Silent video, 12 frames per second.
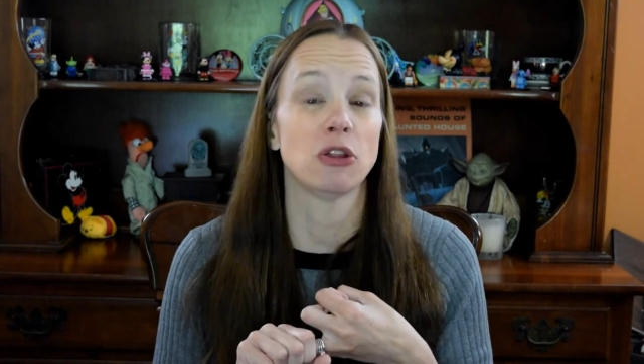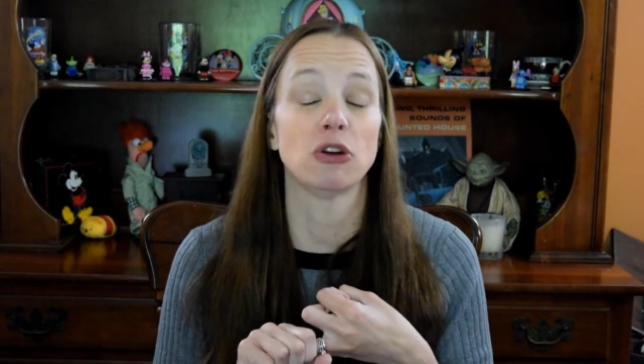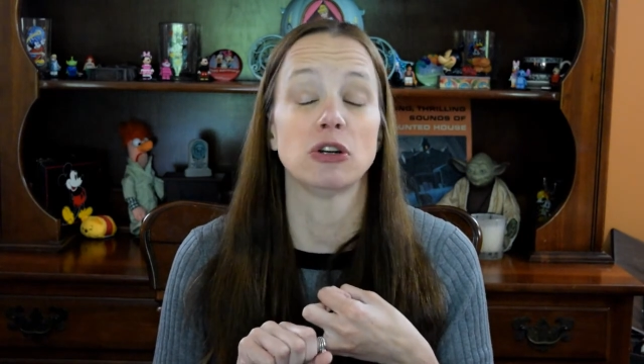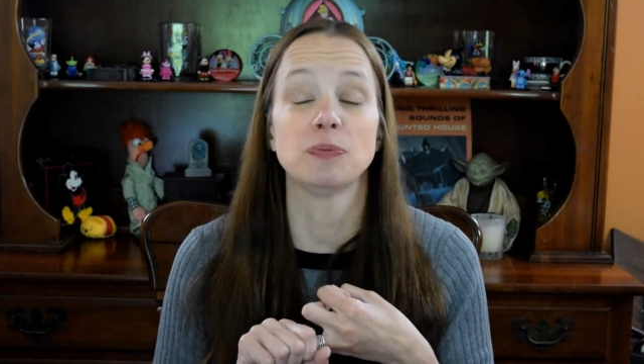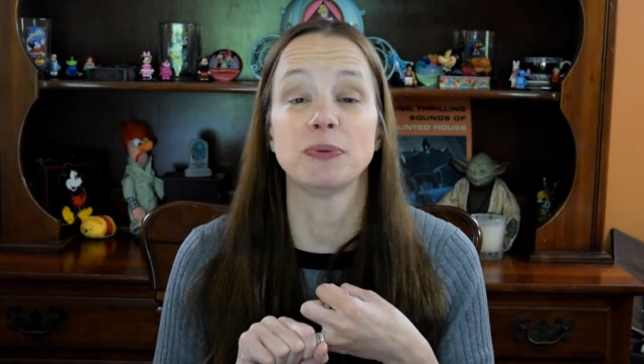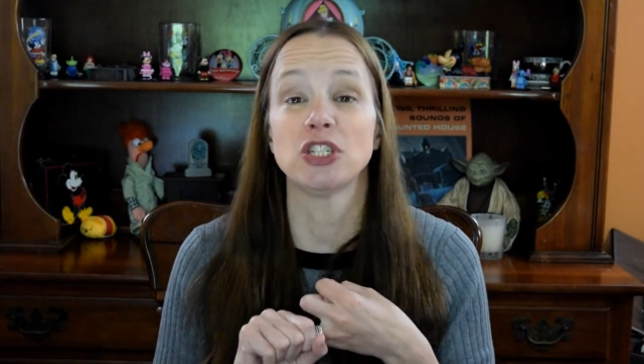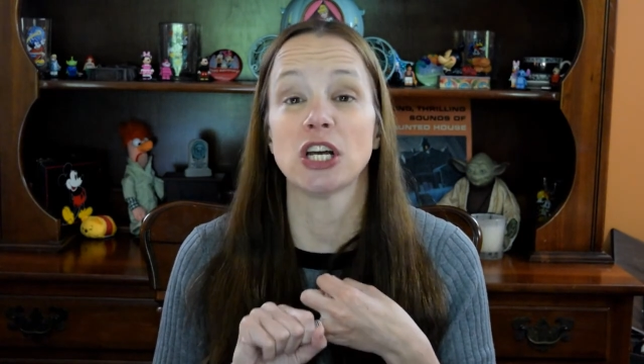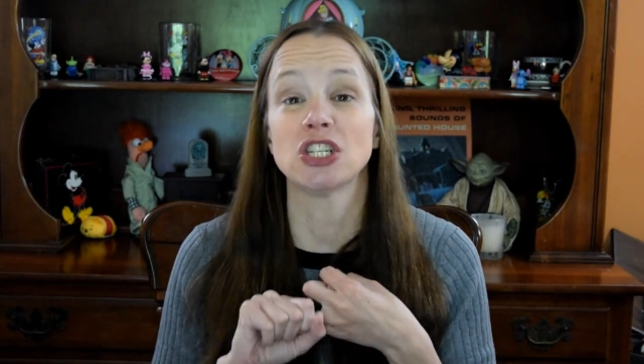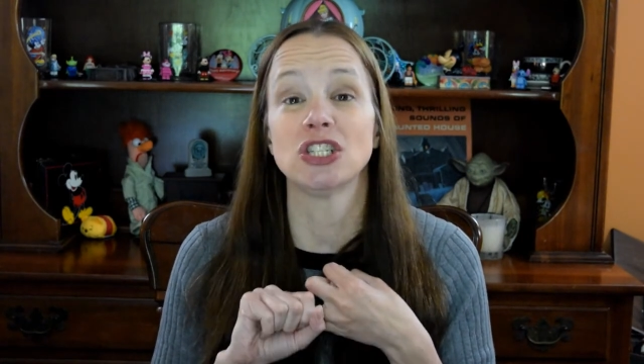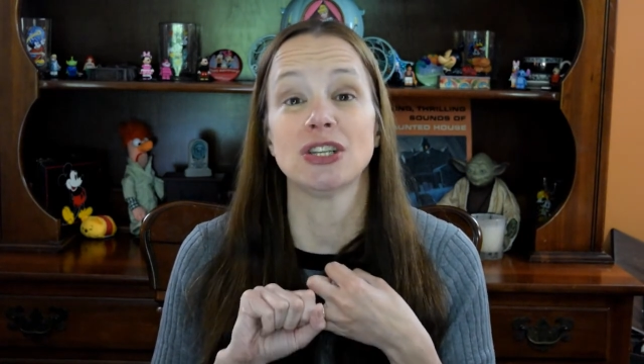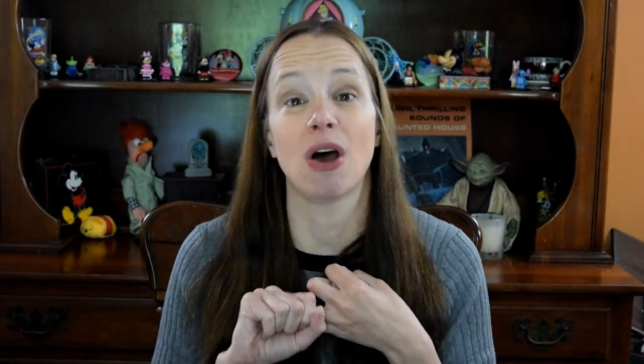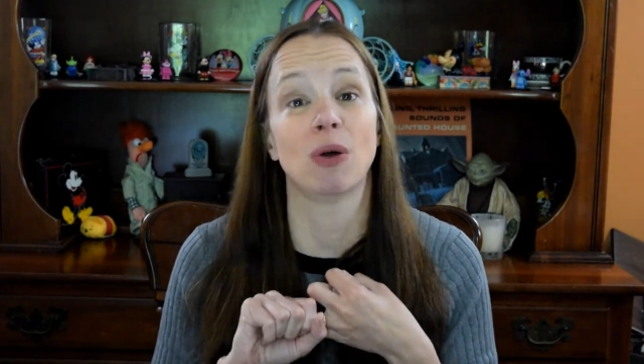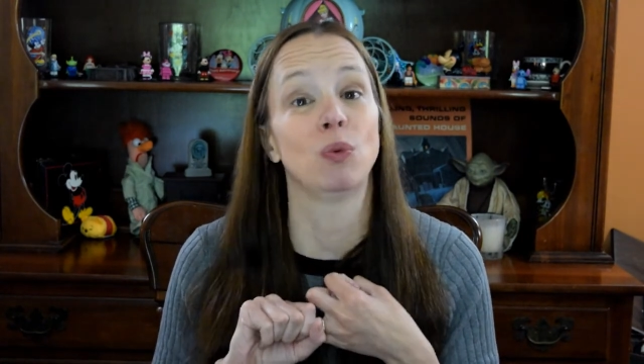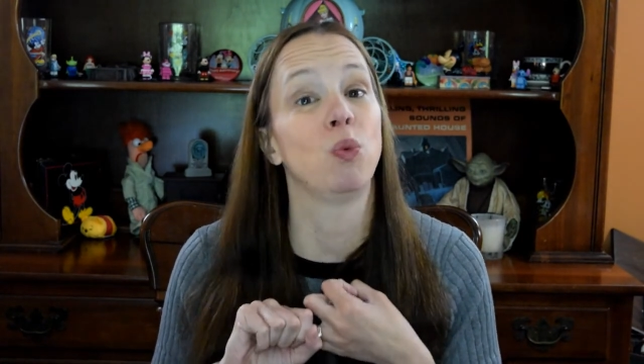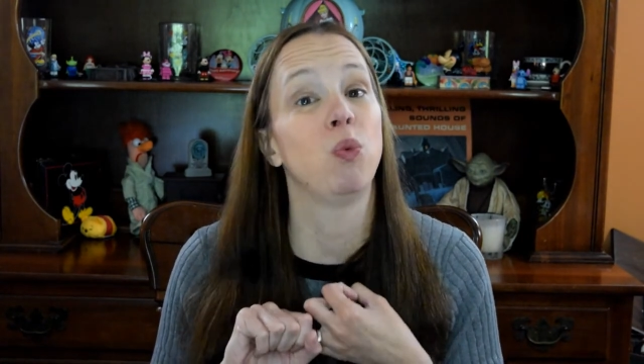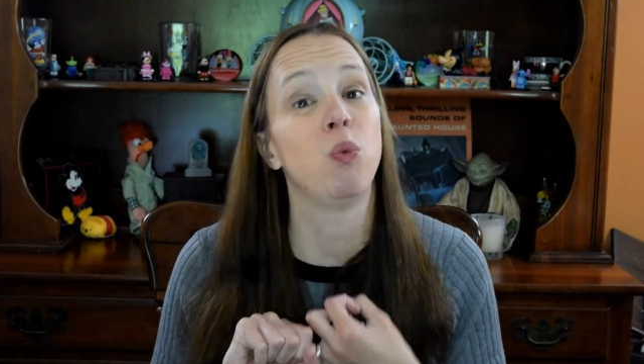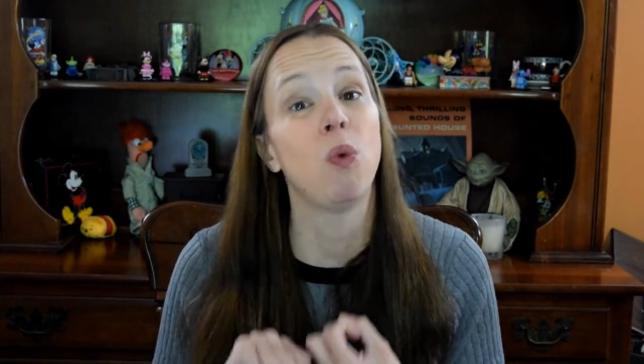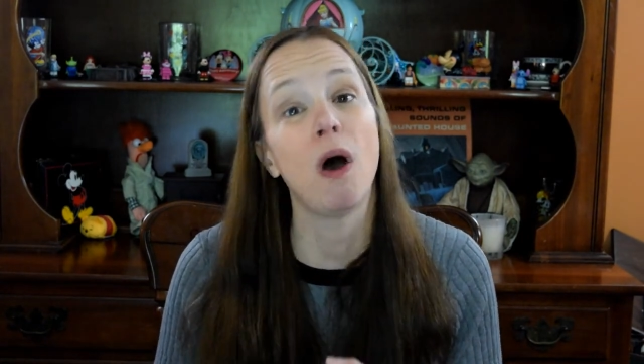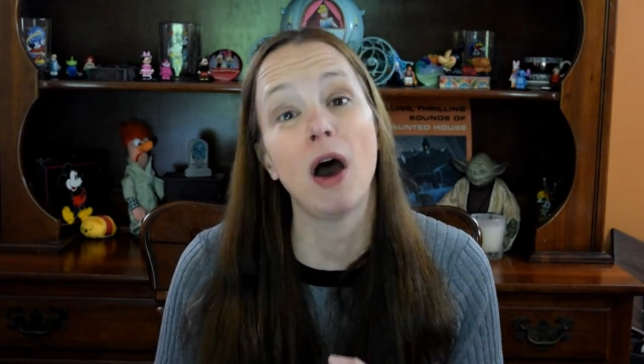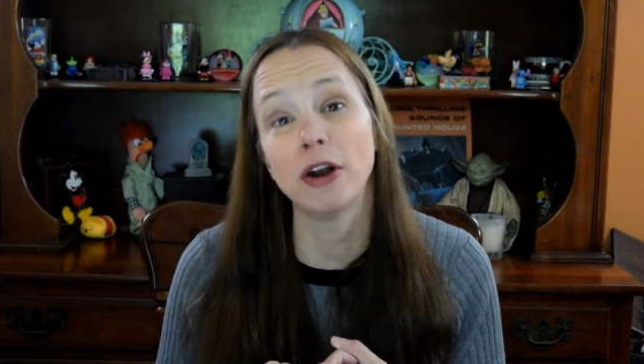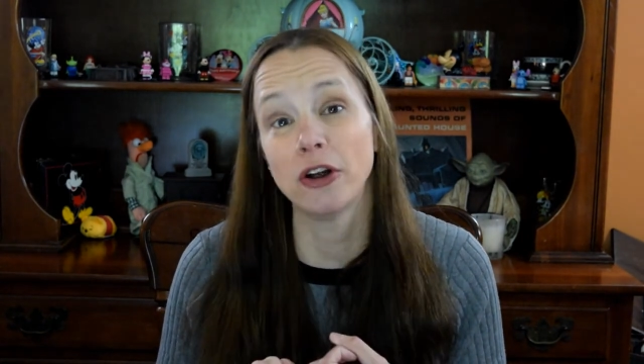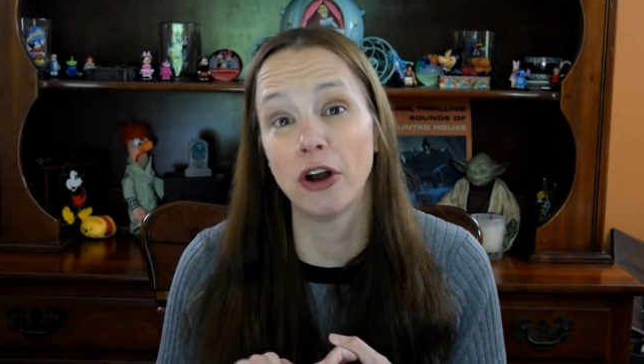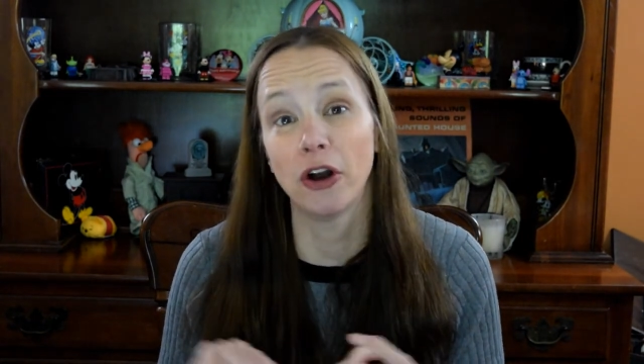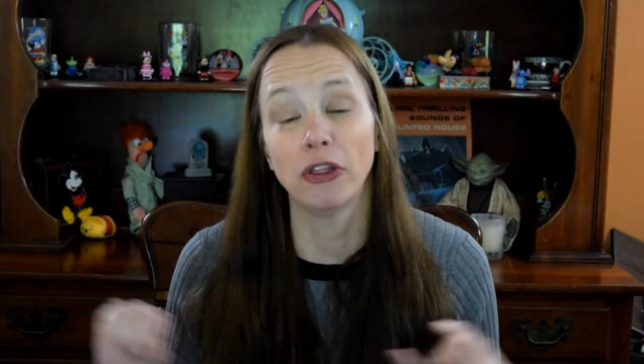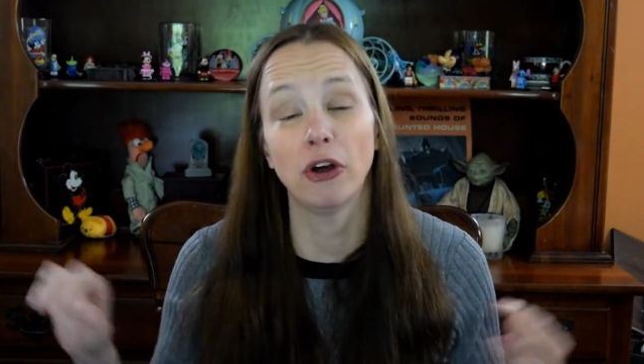There's projections on water.